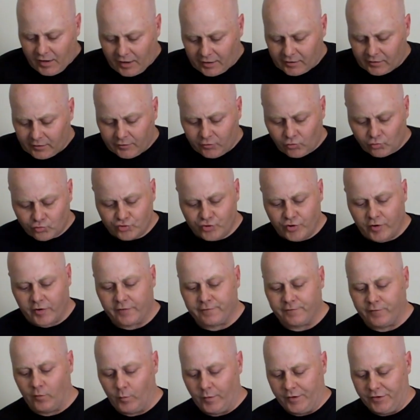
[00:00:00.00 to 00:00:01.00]
And a little
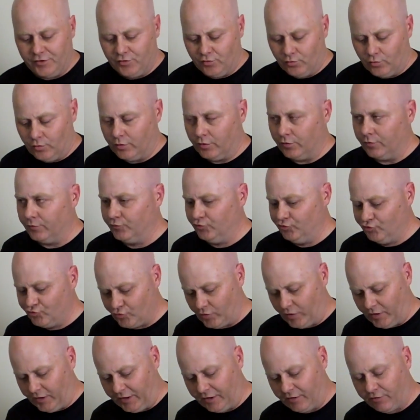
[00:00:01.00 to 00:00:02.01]
trick for when you're
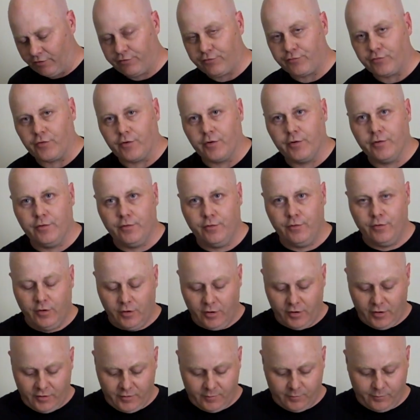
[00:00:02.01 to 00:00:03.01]
drilling through
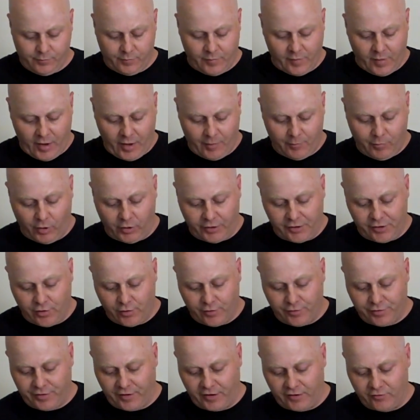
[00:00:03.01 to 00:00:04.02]

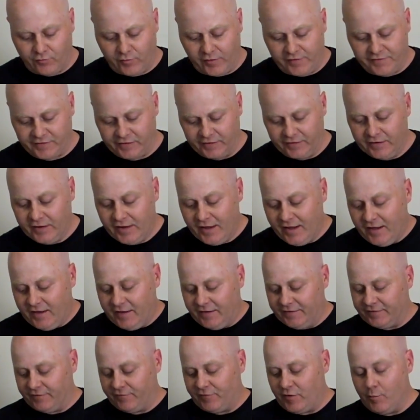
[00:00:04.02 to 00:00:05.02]
polyurethane resin
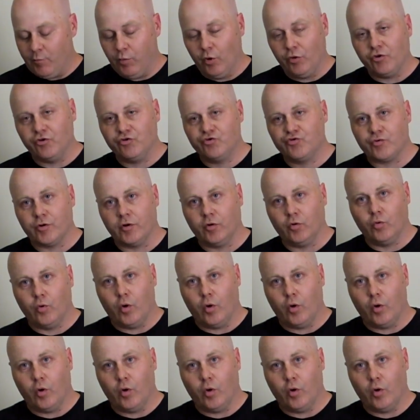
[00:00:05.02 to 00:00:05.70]
is if you put the drill